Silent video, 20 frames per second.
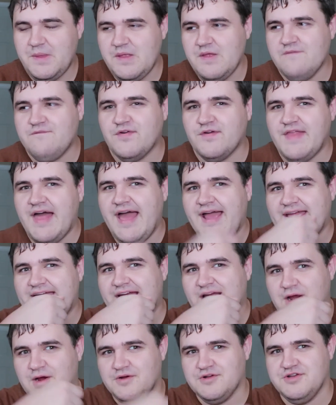for that
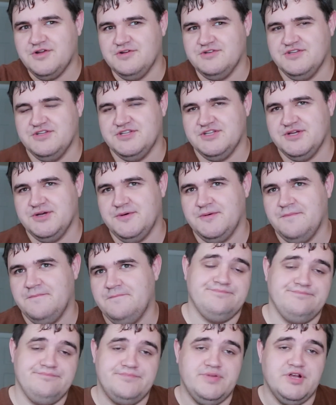character to do.
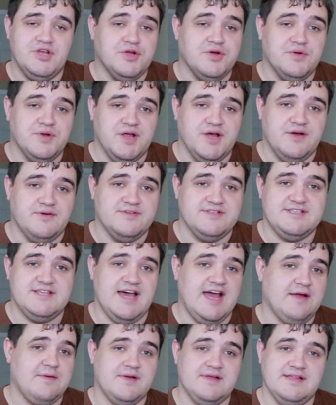But who knows?
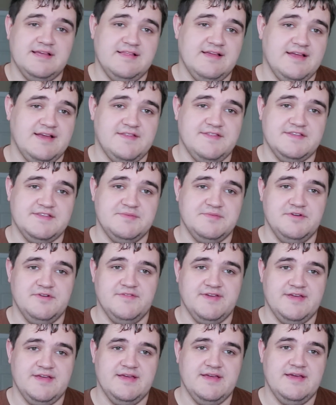I really liked this
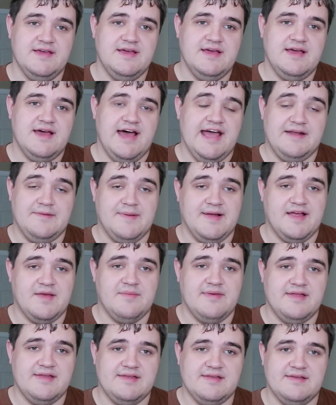movie. I'd
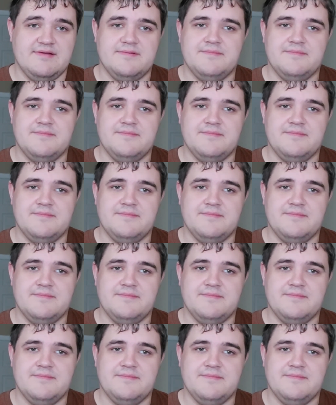recommend it.